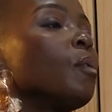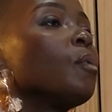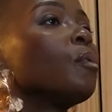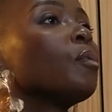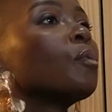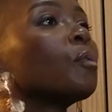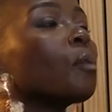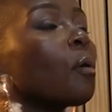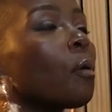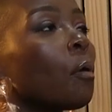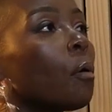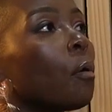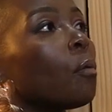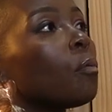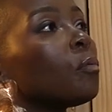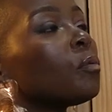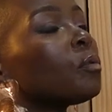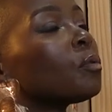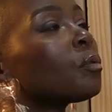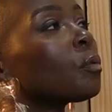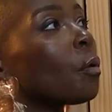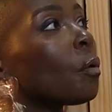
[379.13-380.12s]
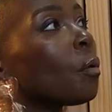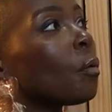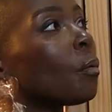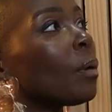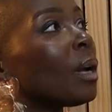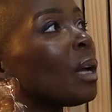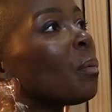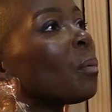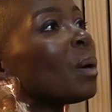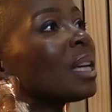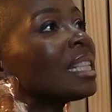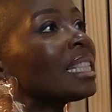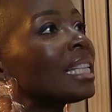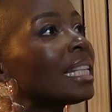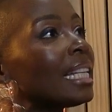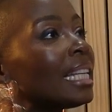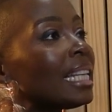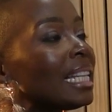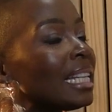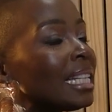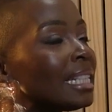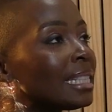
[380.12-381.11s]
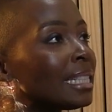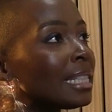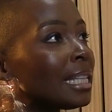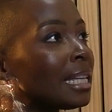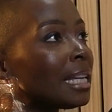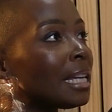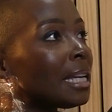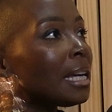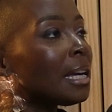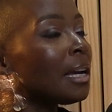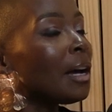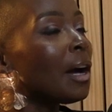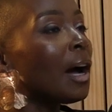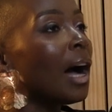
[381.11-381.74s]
So it wasn't easy.